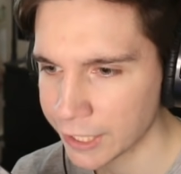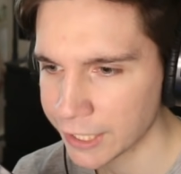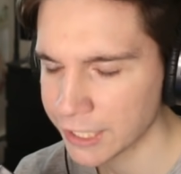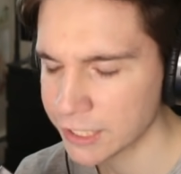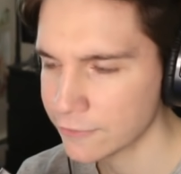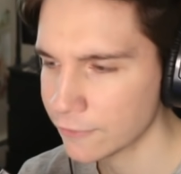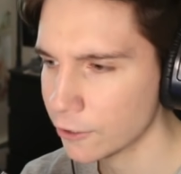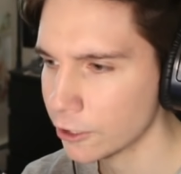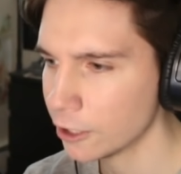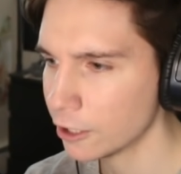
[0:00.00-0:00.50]

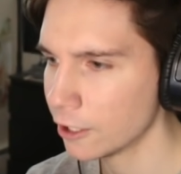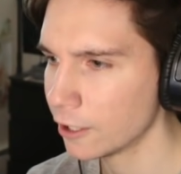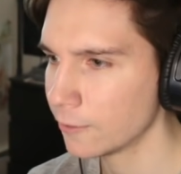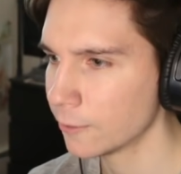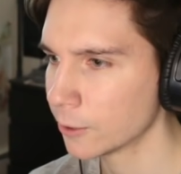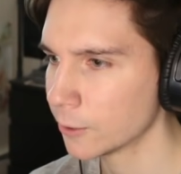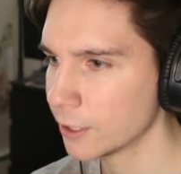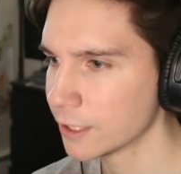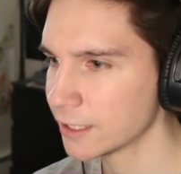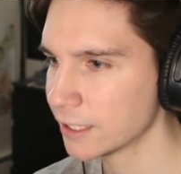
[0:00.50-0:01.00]
Thanks for
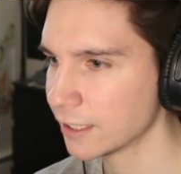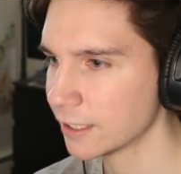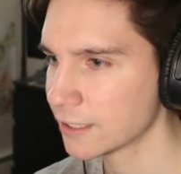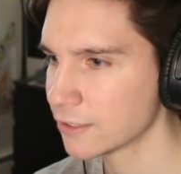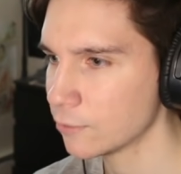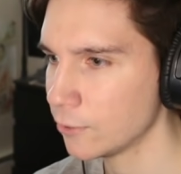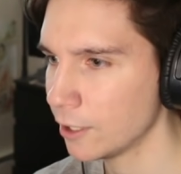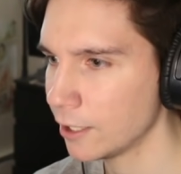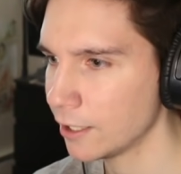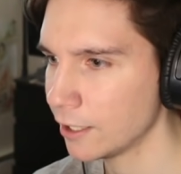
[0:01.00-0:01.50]
requesting
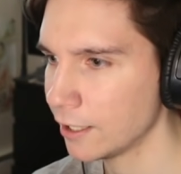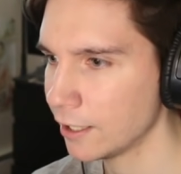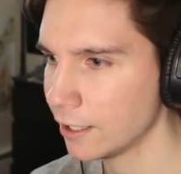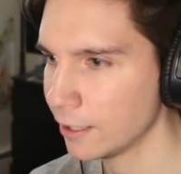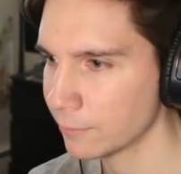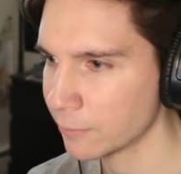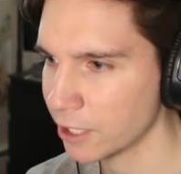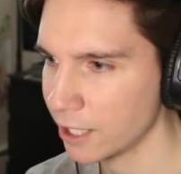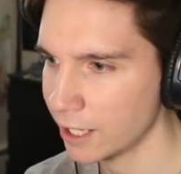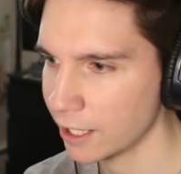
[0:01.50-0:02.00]
this one.
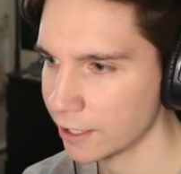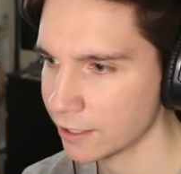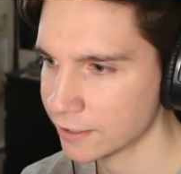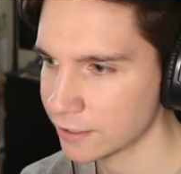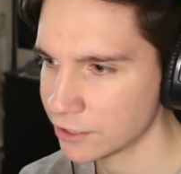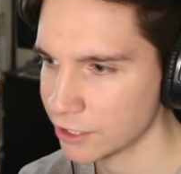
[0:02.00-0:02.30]
I'm glad I got